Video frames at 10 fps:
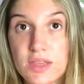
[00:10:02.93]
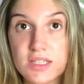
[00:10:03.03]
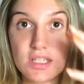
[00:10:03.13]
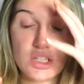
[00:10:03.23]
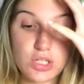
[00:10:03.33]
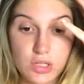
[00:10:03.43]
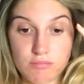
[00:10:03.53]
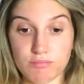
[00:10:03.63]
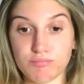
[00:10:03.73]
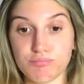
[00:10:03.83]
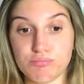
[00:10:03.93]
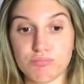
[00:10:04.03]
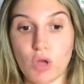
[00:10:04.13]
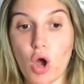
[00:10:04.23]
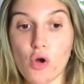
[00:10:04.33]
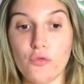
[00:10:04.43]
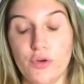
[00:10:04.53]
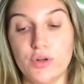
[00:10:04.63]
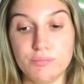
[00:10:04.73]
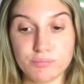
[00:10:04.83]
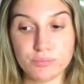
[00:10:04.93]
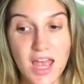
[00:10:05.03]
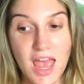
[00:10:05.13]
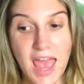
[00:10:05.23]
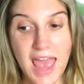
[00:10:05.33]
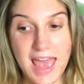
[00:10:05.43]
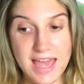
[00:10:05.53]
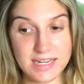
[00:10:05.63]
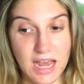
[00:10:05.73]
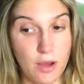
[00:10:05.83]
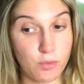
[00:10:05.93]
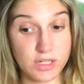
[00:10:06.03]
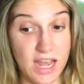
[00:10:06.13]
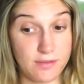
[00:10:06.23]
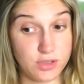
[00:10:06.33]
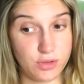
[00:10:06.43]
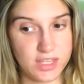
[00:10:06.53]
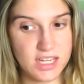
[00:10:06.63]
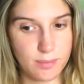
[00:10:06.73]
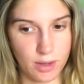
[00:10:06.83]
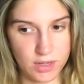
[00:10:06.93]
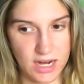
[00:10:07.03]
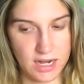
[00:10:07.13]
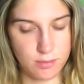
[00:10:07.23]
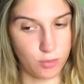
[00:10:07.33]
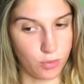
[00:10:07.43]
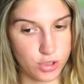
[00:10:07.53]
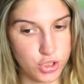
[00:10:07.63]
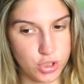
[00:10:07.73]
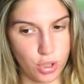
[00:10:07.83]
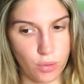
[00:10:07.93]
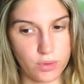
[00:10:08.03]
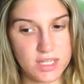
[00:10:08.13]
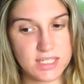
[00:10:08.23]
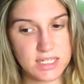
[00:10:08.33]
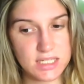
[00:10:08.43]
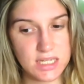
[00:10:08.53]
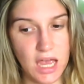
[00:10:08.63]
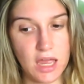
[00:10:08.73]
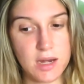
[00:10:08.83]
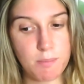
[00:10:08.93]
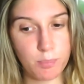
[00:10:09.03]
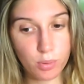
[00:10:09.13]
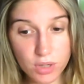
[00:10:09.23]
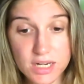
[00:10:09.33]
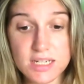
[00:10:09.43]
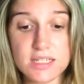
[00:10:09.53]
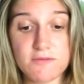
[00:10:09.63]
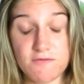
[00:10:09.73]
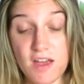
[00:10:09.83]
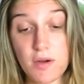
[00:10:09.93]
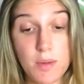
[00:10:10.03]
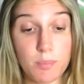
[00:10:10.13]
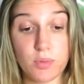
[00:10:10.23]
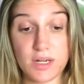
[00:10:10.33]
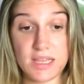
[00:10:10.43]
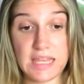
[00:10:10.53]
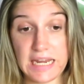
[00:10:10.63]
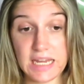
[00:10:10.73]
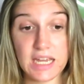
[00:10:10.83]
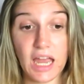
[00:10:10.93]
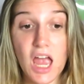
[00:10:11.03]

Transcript: this is over and I won't have to think about it anymore. So this is an important, very important thing.